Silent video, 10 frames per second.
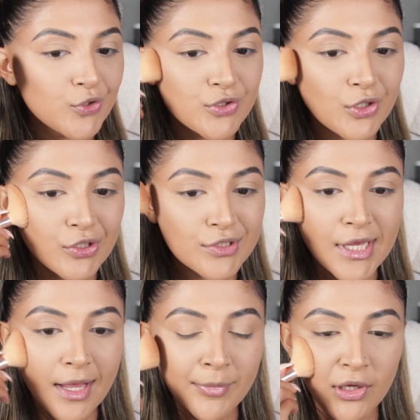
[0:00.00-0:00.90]
We're just gonna
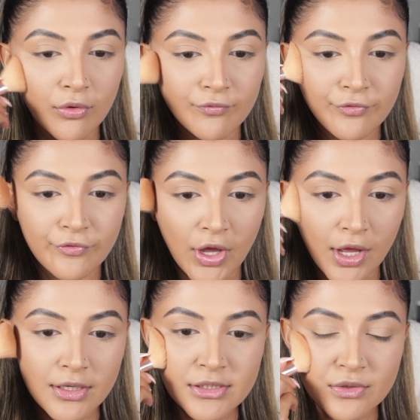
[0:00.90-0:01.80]
tap it on
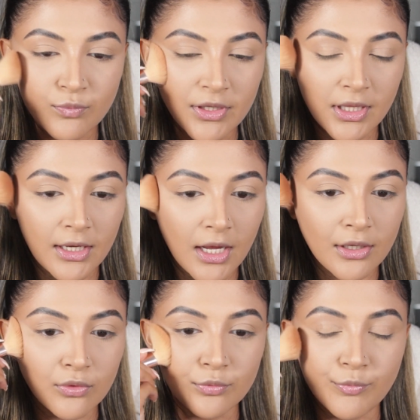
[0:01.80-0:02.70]
first with an
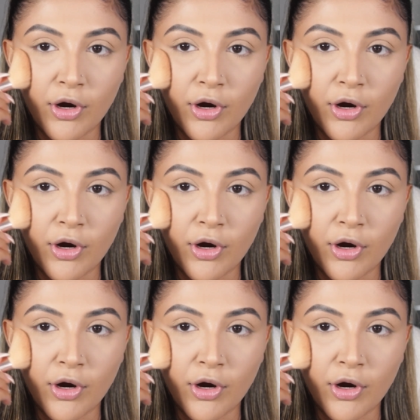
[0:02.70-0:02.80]
angled